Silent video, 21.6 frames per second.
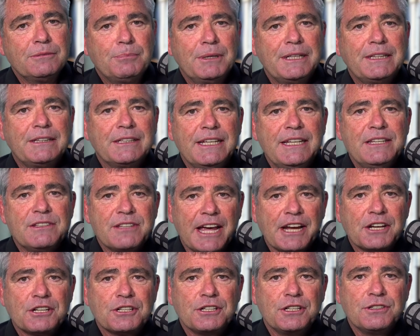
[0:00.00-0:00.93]
but these
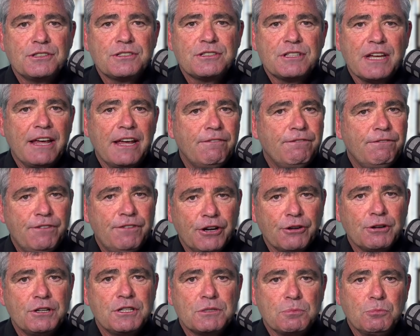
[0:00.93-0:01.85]
actions save
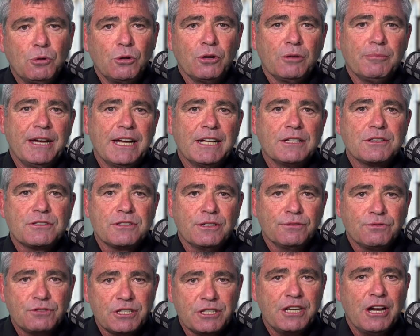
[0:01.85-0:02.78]
very small amounts
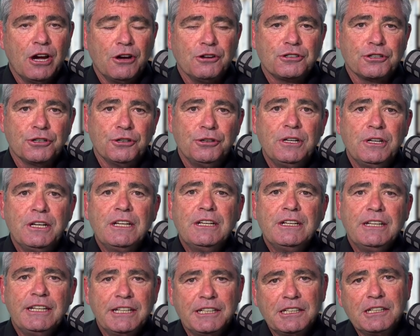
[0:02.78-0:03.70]
of CO2
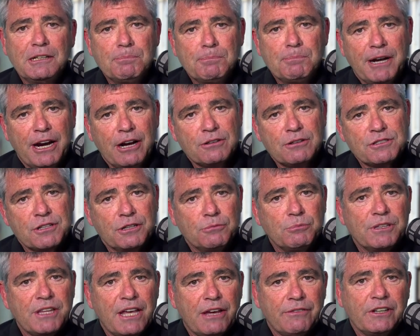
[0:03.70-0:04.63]
in
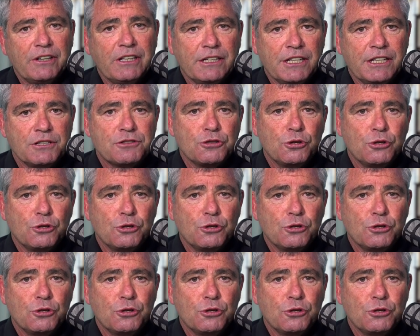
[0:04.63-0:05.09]
comparison with having less